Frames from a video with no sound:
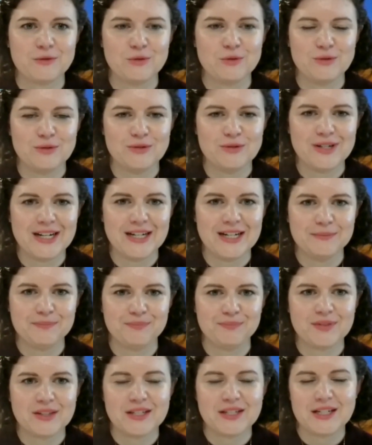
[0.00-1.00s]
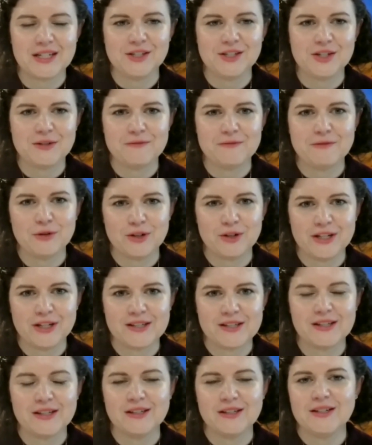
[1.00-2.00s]
for teaching
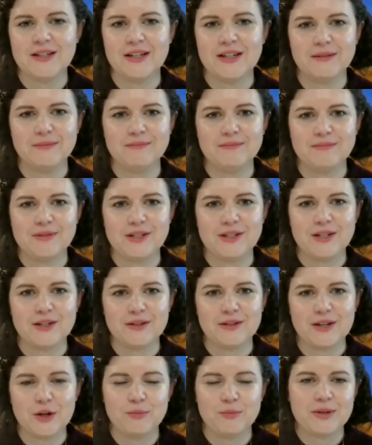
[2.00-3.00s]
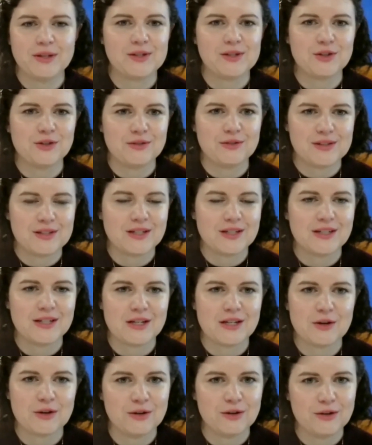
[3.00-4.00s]
phonics and, helping students to
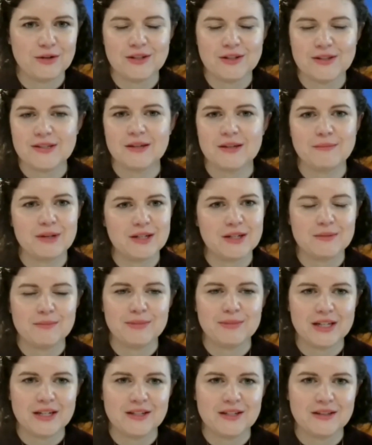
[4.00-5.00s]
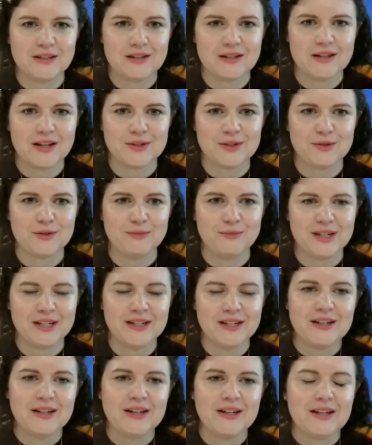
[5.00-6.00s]
decode and segment and blend in the classroom.
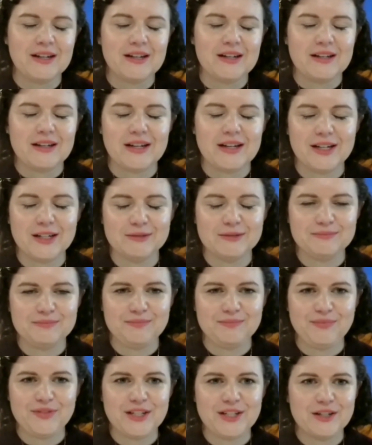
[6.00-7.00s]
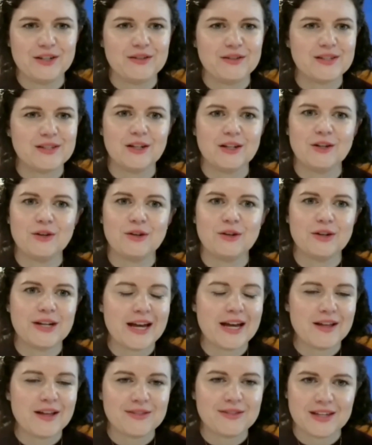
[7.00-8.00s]
And there's a lot
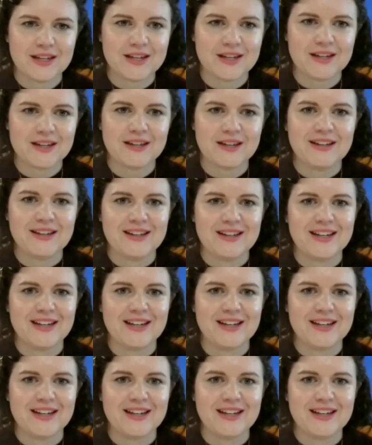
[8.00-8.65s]
out there